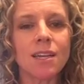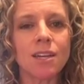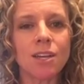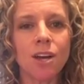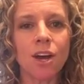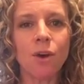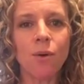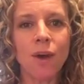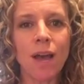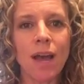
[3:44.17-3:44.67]

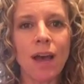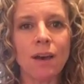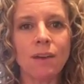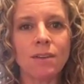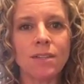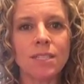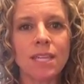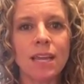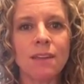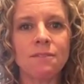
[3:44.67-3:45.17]
go
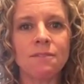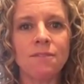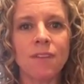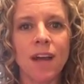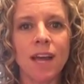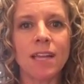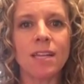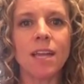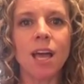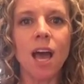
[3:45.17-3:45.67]
out and
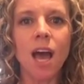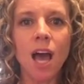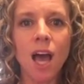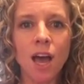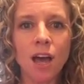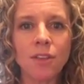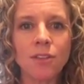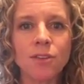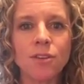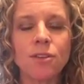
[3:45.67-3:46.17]
find
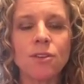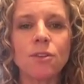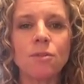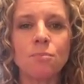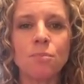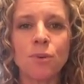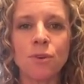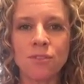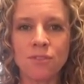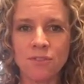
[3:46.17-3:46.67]

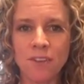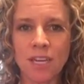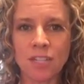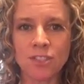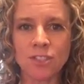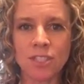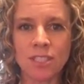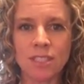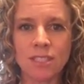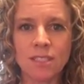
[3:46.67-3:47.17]
other
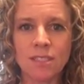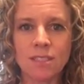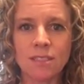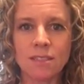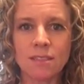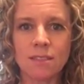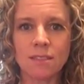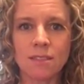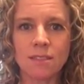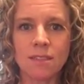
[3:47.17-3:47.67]

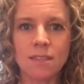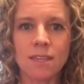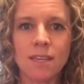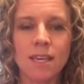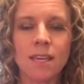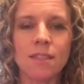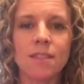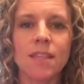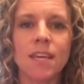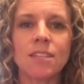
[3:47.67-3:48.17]
professions
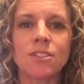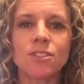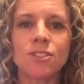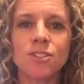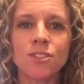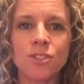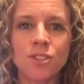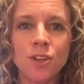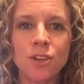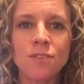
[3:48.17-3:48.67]
that
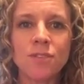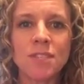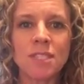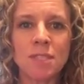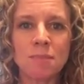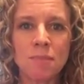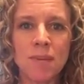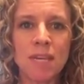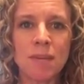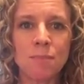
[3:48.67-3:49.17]

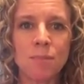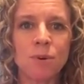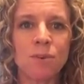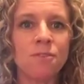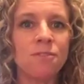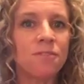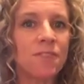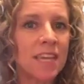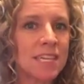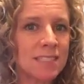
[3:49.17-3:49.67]
service people
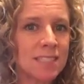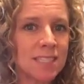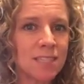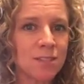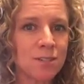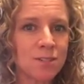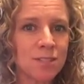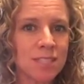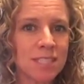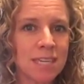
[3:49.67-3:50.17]

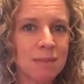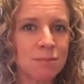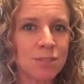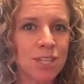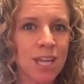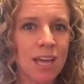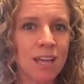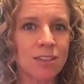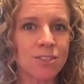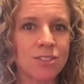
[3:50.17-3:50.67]
facing those same
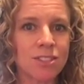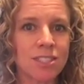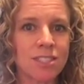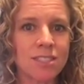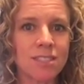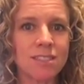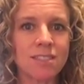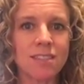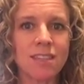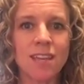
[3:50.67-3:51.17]

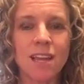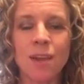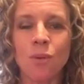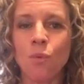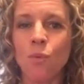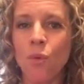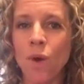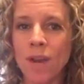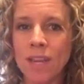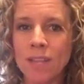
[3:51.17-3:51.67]
challenges
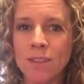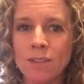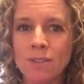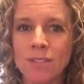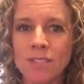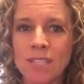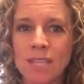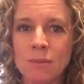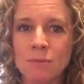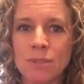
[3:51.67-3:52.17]
and wanting
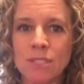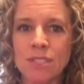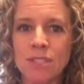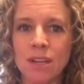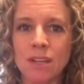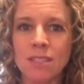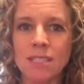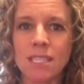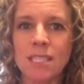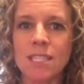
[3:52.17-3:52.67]
those same
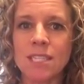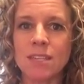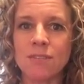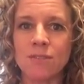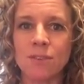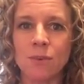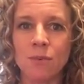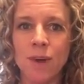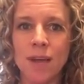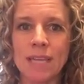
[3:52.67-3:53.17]
results in
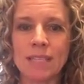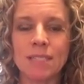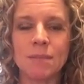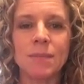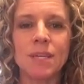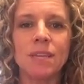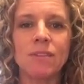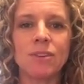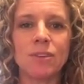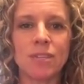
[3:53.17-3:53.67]
different ways. Let
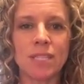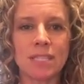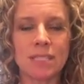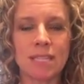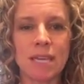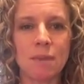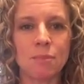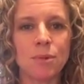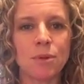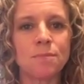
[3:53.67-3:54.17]
me give you an
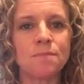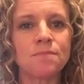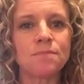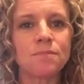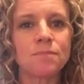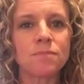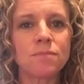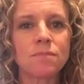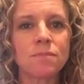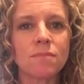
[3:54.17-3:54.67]
example.
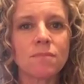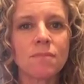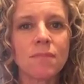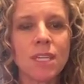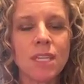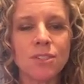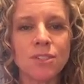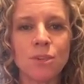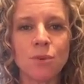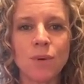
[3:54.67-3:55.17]

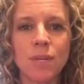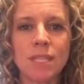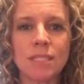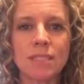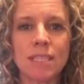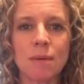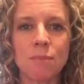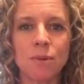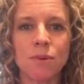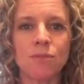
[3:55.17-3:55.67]
So one
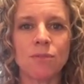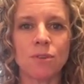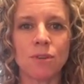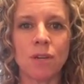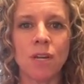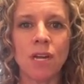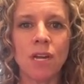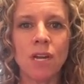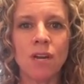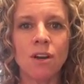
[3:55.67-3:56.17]
example
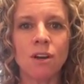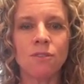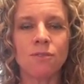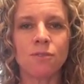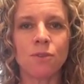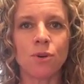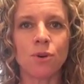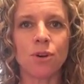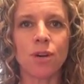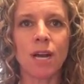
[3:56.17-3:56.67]
for
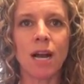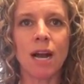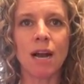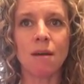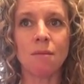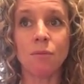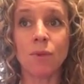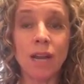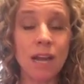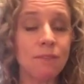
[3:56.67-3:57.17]

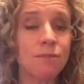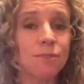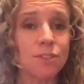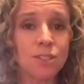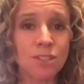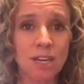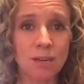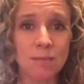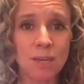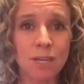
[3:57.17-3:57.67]
when I
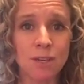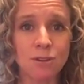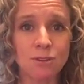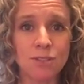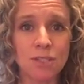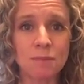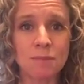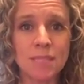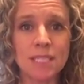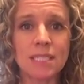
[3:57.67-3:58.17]
first started my
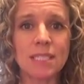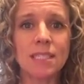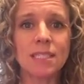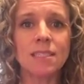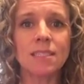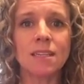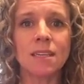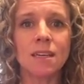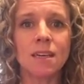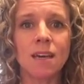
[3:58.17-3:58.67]
coaching
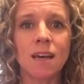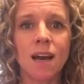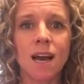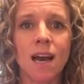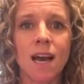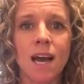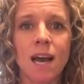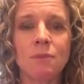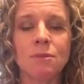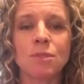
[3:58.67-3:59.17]
business,
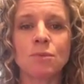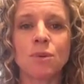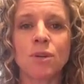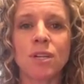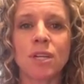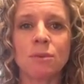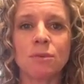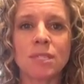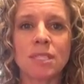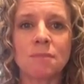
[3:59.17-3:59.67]
I was
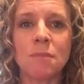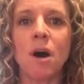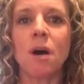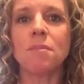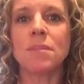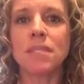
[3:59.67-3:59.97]
working with small